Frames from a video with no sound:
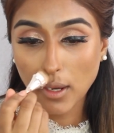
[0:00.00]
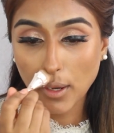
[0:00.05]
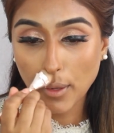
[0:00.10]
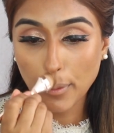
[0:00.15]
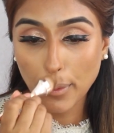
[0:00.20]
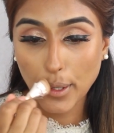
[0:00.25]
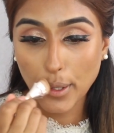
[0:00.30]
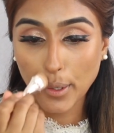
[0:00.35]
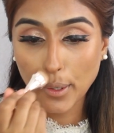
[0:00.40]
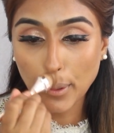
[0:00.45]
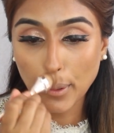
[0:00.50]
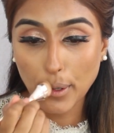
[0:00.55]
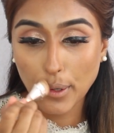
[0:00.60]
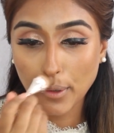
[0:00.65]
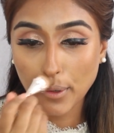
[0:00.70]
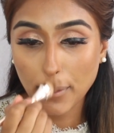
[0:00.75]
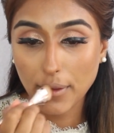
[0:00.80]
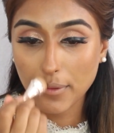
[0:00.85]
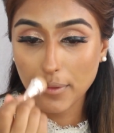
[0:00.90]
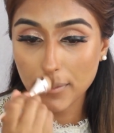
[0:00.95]
And
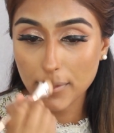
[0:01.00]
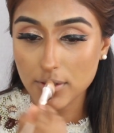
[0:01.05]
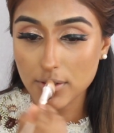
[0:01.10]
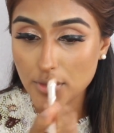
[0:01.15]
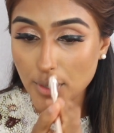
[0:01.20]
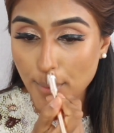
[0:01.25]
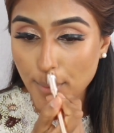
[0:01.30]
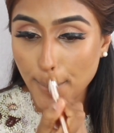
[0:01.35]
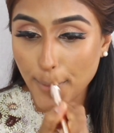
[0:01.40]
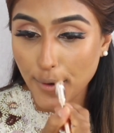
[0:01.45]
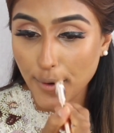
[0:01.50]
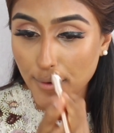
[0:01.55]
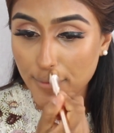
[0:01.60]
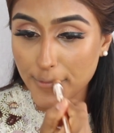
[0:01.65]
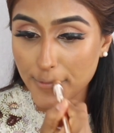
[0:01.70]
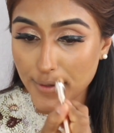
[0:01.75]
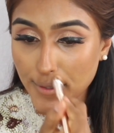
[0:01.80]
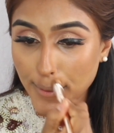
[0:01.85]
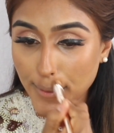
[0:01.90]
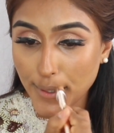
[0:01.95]
then the top part
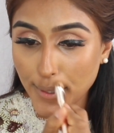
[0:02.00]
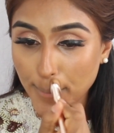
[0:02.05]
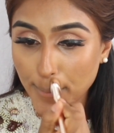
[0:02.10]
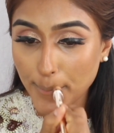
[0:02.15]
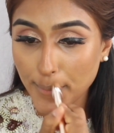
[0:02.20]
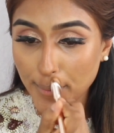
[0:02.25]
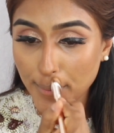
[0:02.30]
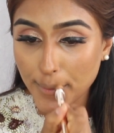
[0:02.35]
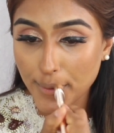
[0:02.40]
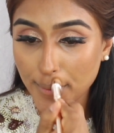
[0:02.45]
of your lip.